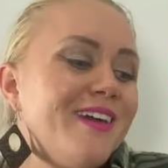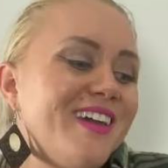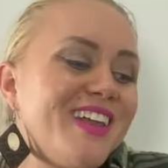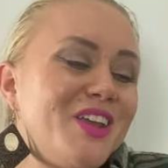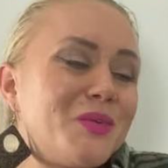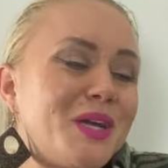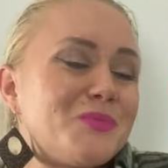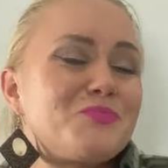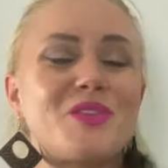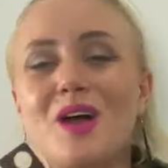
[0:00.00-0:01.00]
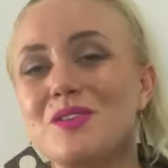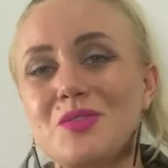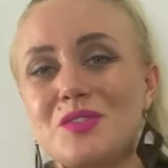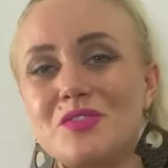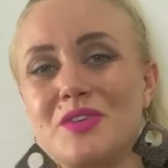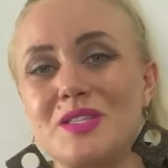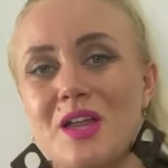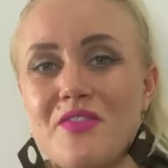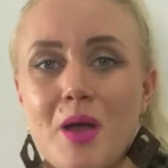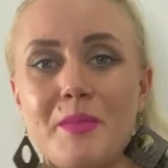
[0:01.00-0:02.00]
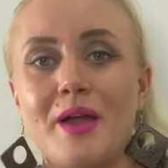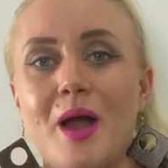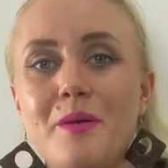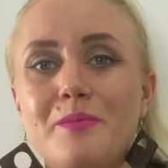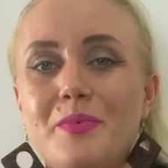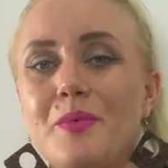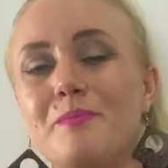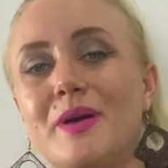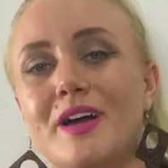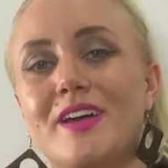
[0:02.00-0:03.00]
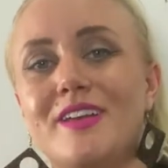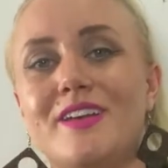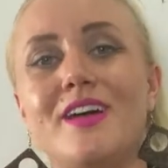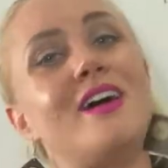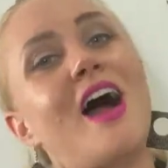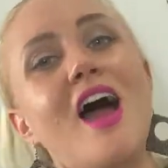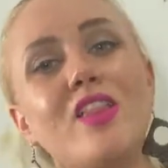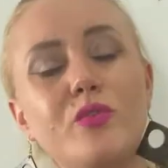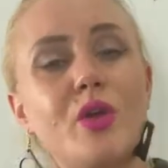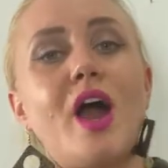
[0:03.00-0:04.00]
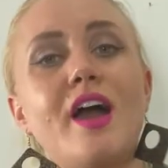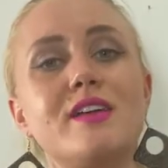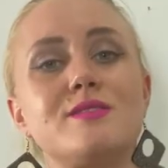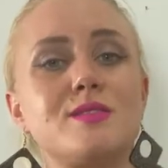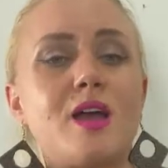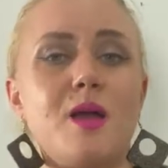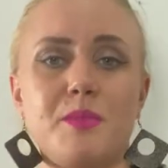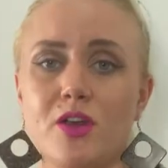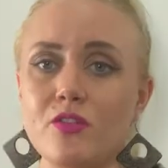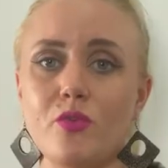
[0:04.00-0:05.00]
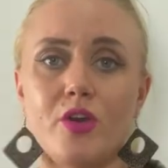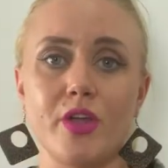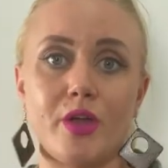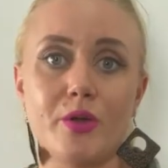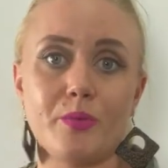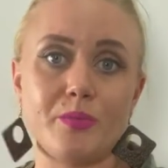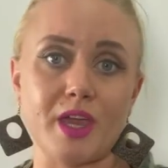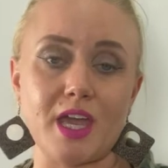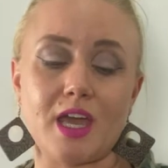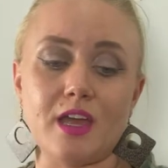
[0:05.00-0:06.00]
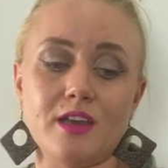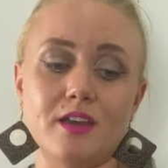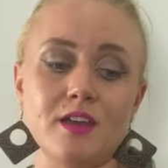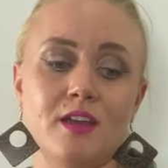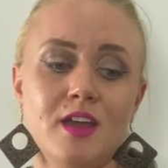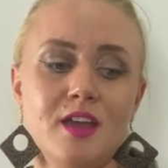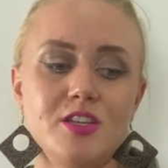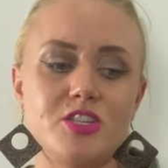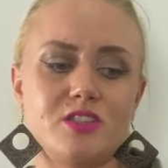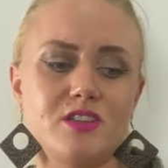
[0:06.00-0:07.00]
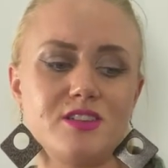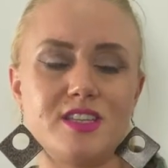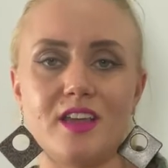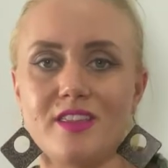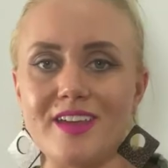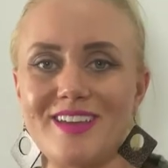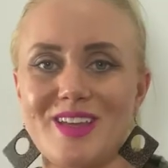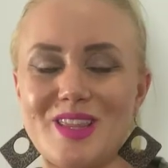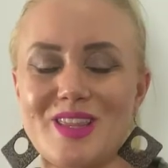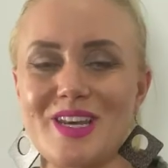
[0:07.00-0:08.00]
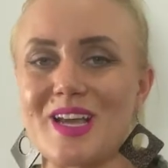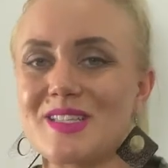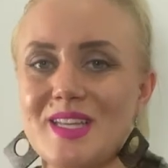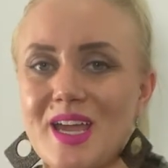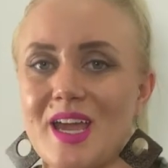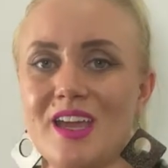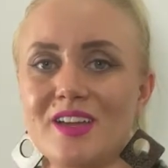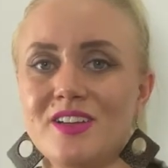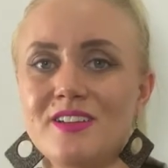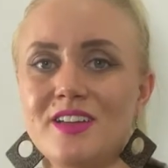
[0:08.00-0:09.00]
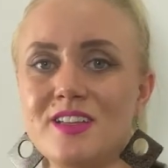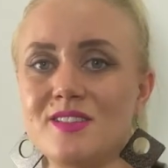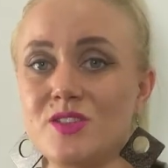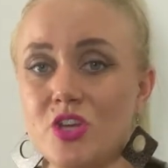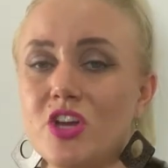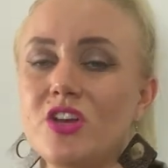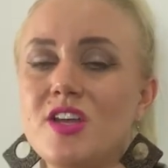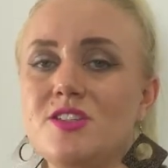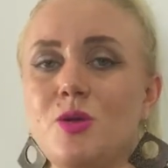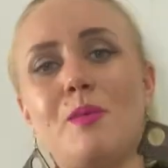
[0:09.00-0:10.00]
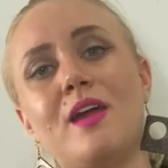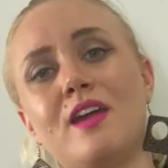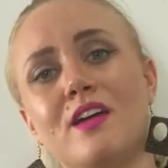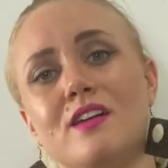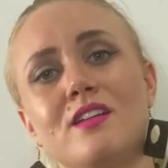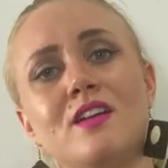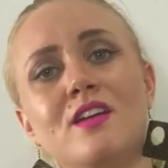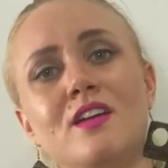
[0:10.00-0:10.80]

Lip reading: anyway, all sorts of fun stuff coming up. But I love you guys. I'm here for you. And just understand, like, the next day is as good as you make it.